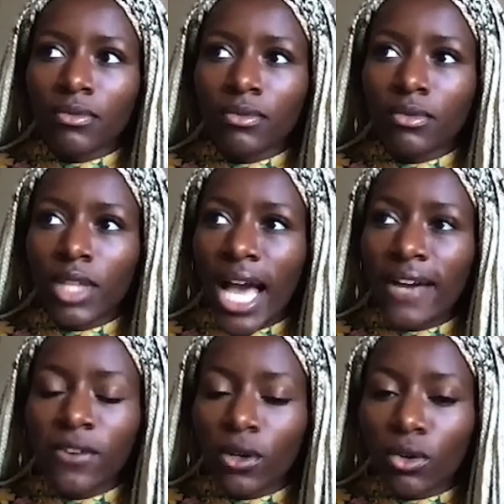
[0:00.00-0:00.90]
yeah,
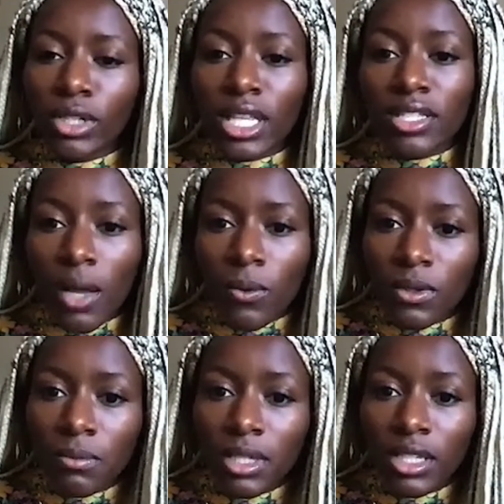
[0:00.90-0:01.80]
photo really stuck
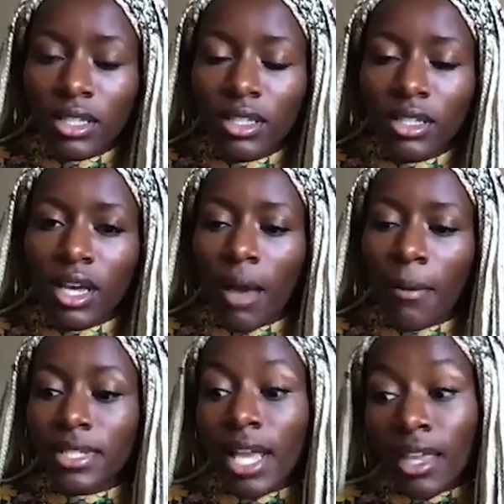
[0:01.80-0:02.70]
with me
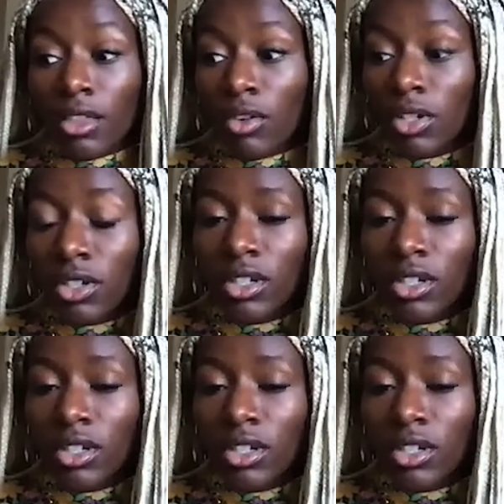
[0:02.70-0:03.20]
as an eighth grader,